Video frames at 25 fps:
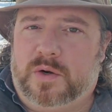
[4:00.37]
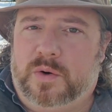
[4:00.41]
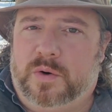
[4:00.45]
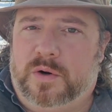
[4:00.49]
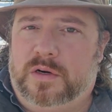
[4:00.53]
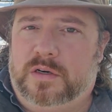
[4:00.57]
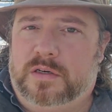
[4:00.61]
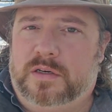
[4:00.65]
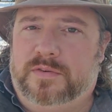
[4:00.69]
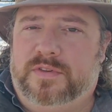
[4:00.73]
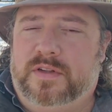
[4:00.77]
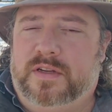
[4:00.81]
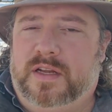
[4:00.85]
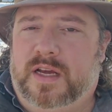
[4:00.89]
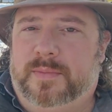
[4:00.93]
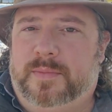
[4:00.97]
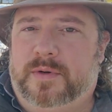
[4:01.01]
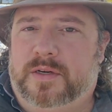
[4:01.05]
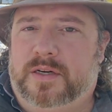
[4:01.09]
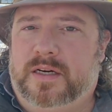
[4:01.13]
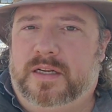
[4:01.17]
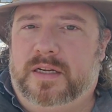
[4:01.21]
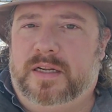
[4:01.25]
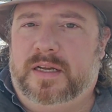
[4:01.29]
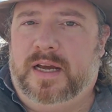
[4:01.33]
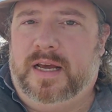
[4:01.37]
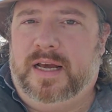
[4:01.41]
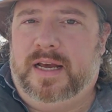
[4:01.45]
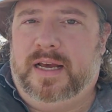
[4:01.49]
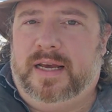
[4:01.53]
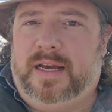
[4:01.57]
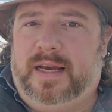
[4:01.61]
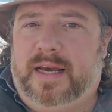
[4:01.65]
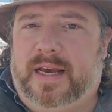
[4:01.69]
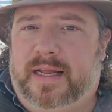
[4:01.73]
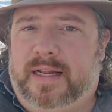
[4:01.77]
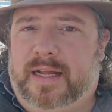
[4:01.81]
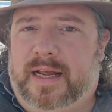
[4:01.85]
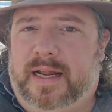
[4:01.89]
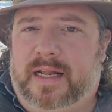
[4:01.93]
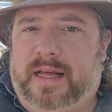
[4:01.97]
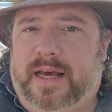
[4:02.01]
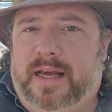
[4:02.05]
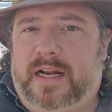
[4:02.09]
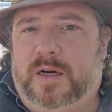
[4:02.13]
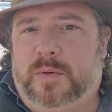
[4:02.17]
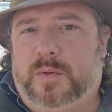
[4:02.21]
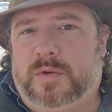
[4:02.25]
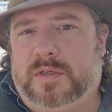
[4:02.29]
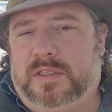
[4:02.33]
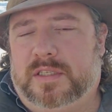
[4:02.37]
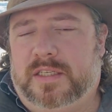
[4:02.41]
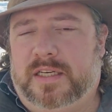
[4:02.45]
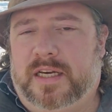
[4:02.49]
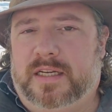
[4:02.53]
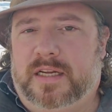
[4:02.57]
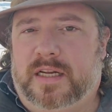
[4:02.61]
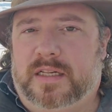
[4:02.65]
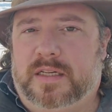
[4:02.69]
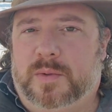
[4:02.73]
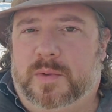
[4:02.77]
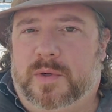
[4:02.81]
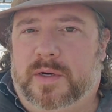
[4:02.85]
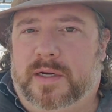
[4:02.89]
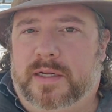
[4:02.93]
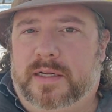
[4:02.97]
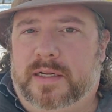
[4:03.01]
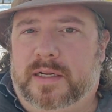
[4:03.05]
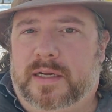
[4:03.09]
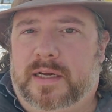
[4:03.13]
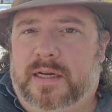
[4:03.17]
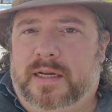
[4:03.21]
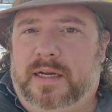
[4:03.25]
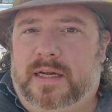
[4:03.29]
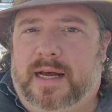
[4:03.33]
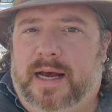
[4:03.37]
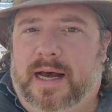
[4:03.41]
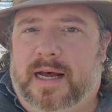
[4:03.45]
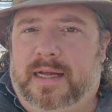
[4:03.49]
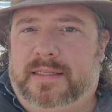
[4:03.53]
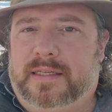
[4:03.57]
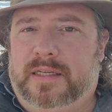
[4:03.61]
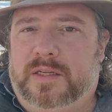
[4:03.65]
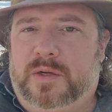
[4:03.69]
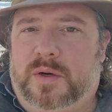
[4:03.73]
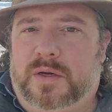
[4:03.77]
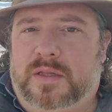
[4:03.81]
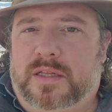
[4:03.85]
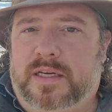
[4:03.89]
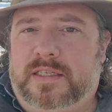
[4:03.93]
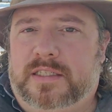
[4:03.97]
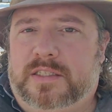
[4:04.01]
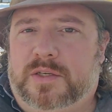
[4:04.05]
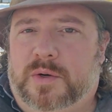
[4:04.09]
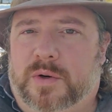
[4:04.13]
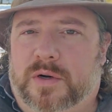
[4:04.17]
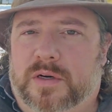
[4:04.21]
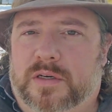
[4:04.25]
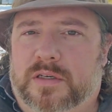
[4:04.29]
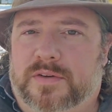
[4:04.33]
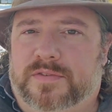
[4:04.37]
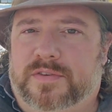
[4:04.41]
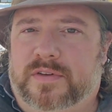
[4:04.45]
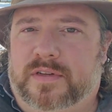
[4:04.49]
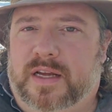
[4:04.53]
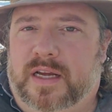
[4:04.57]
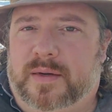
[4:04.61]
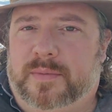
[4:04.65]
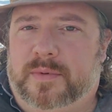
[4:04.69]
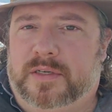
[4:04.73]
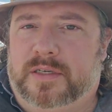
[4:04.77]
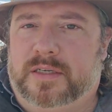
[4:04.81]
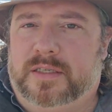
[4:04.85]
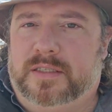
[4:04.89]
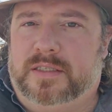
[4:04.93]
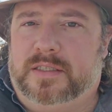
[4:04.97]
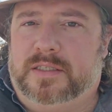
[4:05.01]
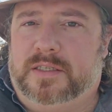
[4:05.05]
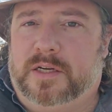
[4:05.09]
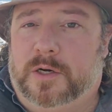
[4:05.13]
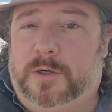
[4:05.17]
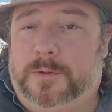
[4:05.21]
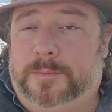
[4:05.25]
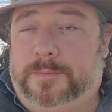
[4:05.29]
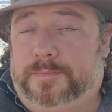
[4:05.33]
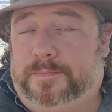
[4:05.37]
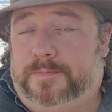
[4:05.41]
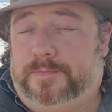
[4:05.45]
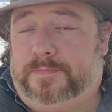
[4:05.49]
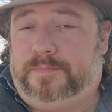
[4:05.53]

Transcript: corner of the neighborhood, and then later we'll see another one at the northeast corner of the neighborhood. So